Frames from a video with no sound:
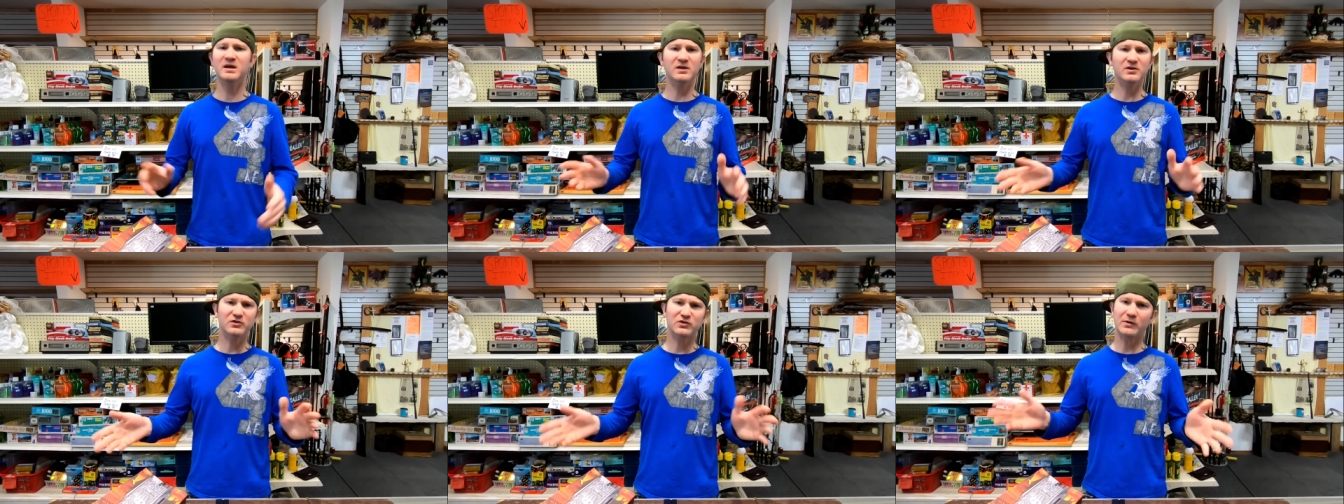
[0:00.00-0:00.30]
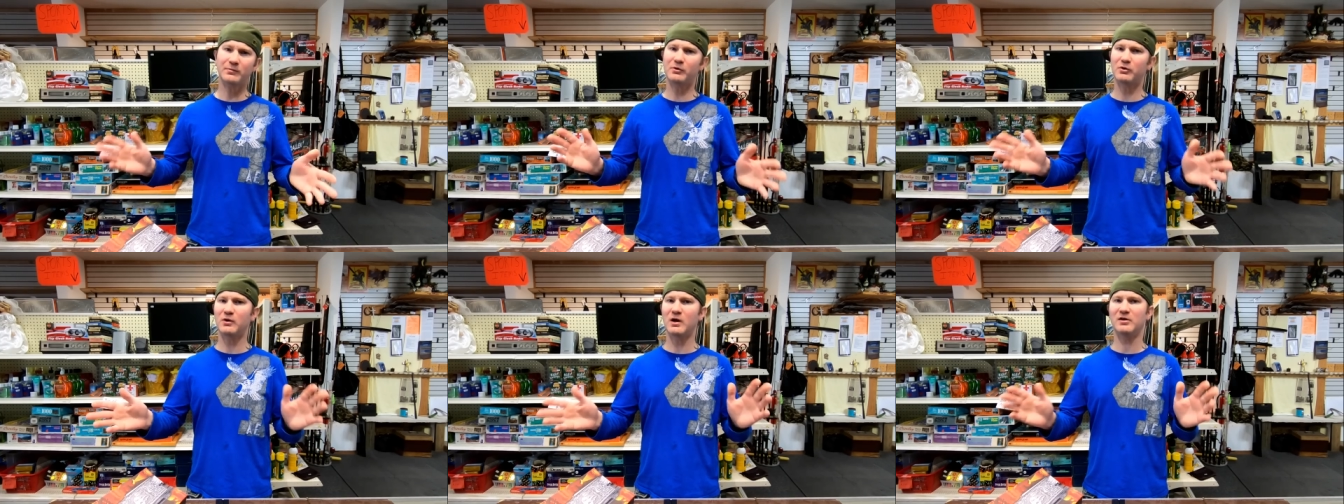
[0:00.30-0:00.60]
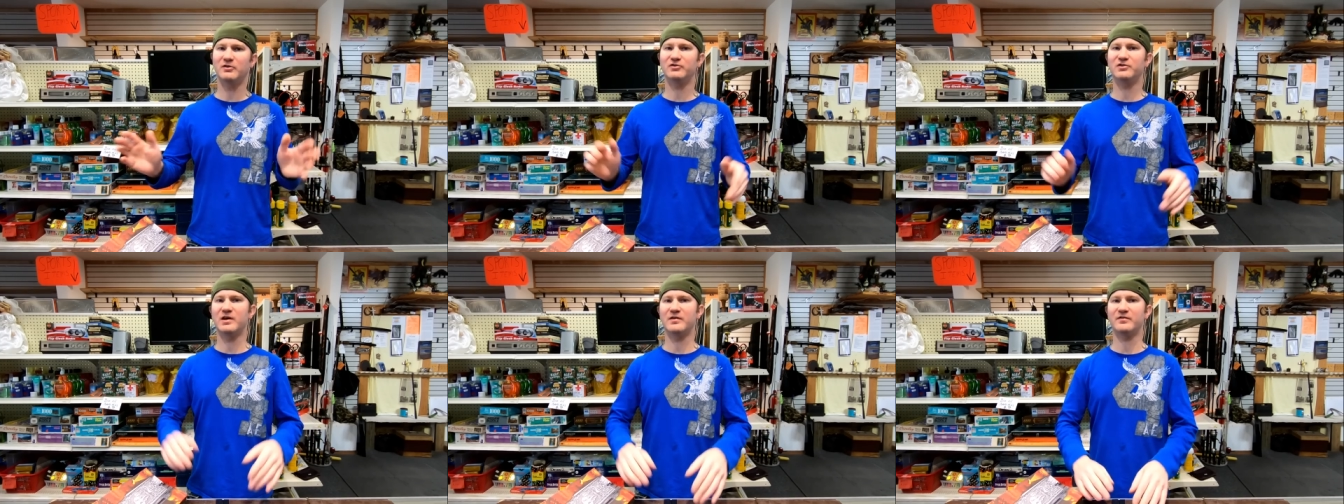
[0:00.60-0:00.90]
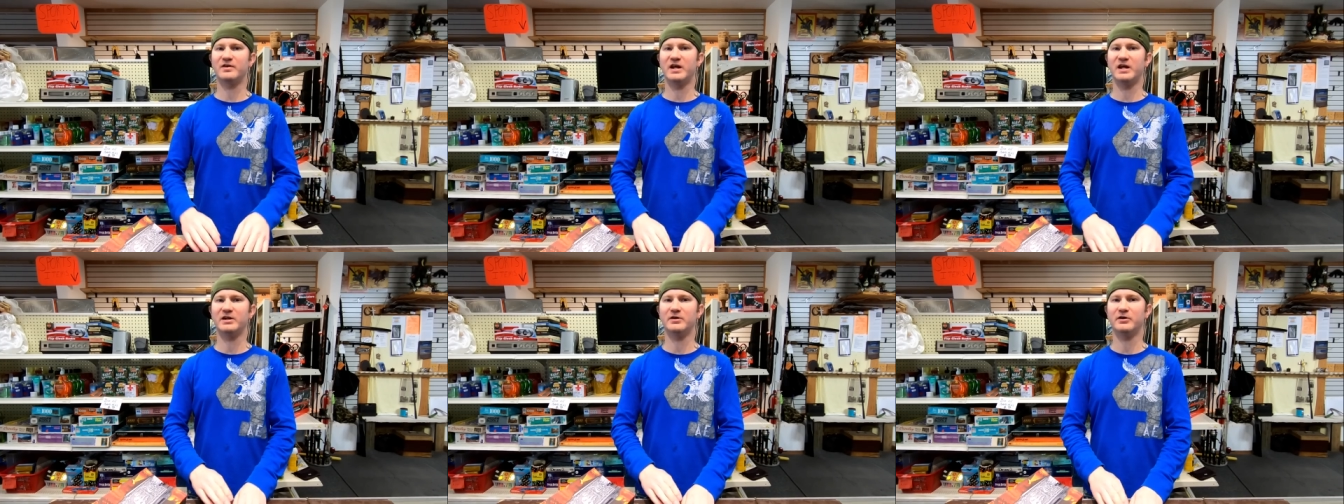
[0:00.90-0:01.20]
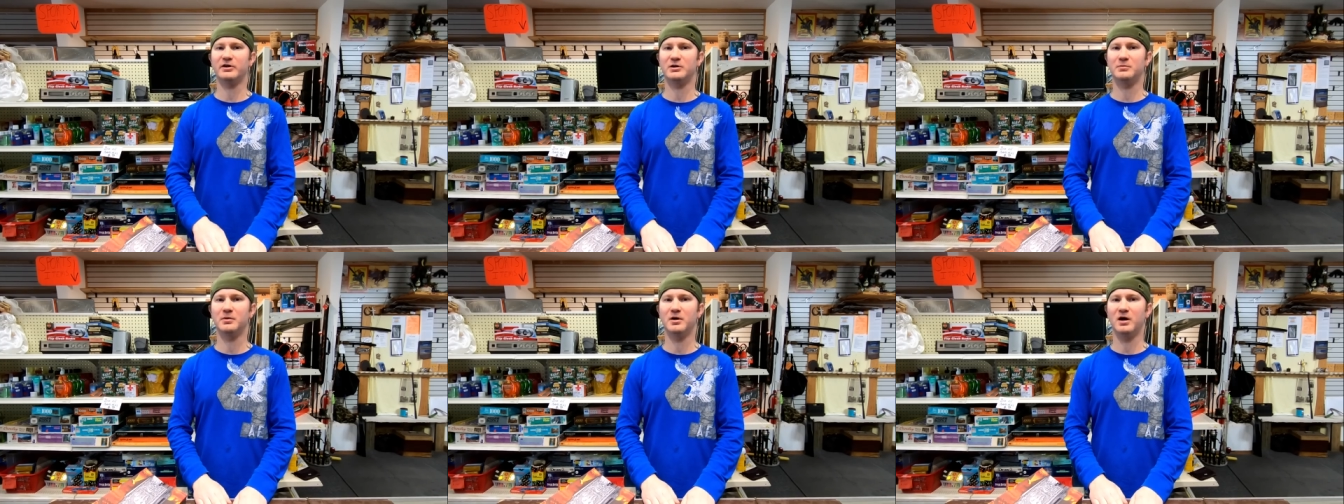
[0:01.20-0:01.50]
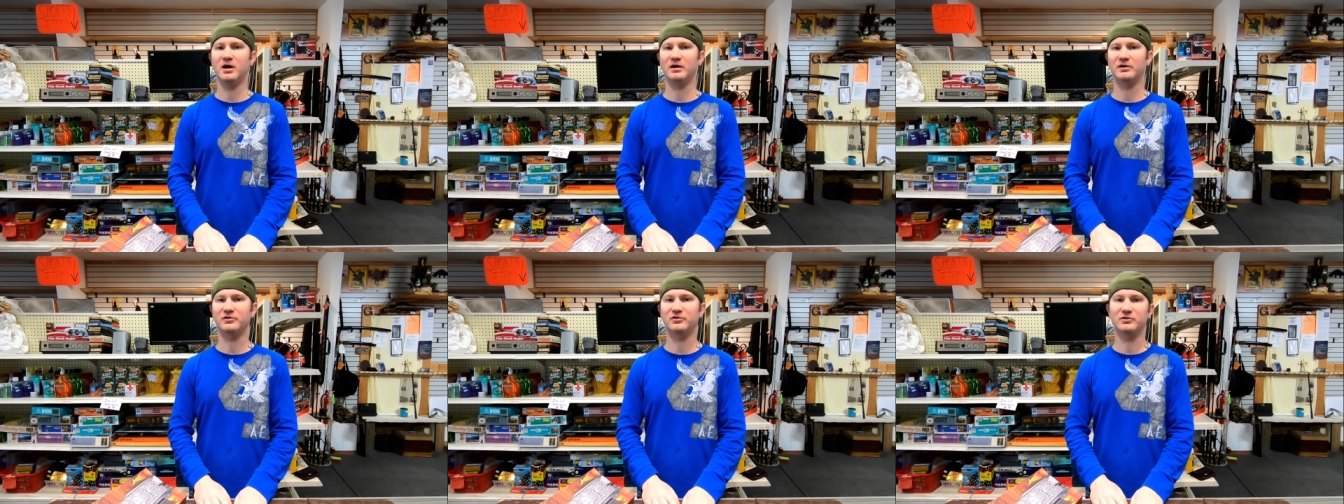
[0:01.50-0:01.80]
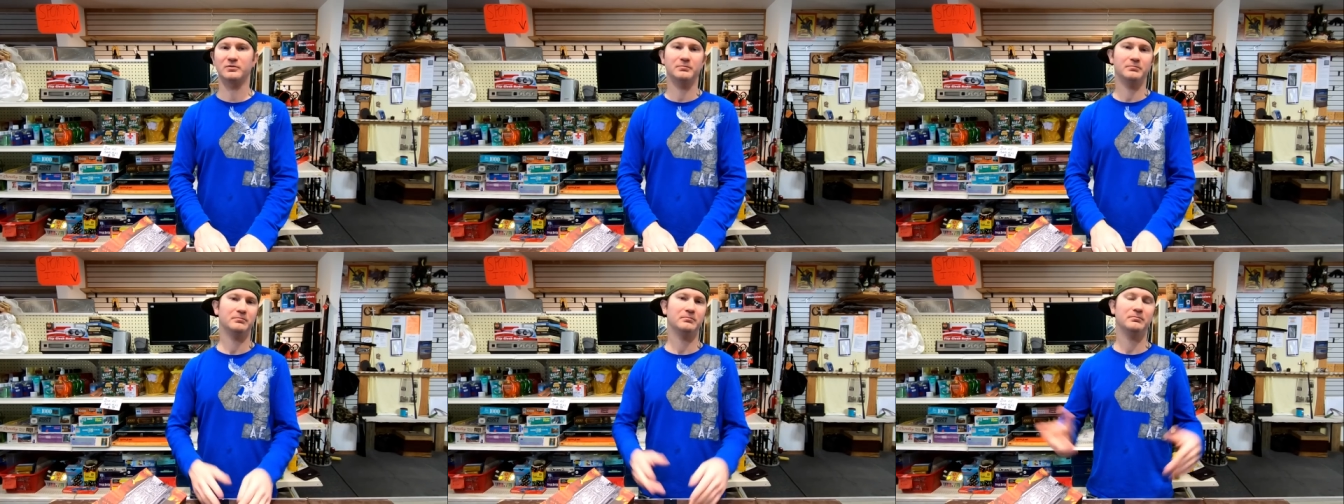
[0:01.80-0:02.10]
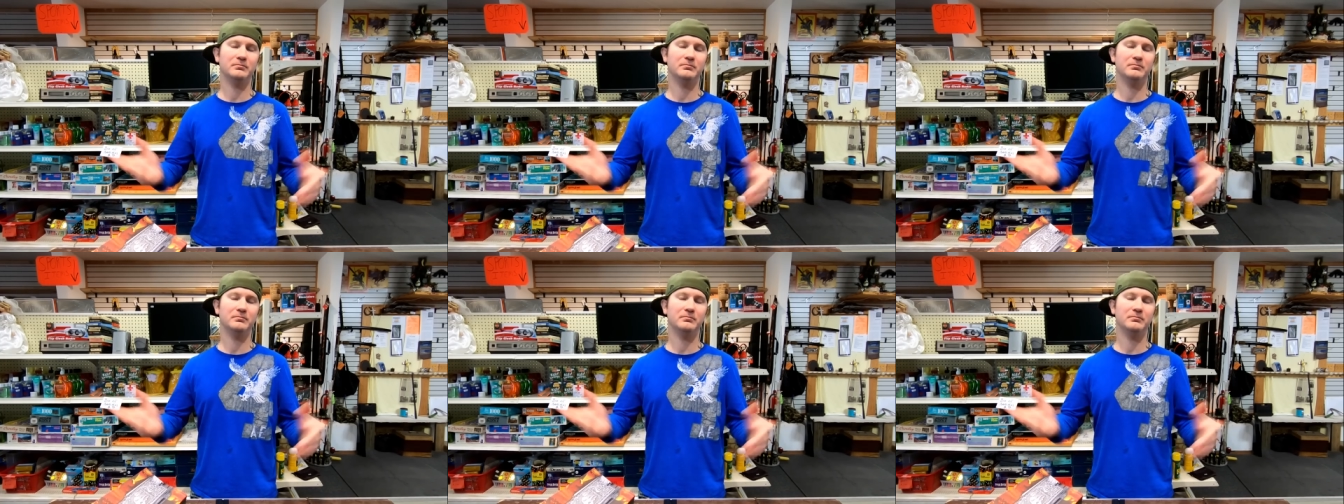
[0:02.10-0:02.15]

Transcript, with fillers: somewhere around seven, eight hundred bucks.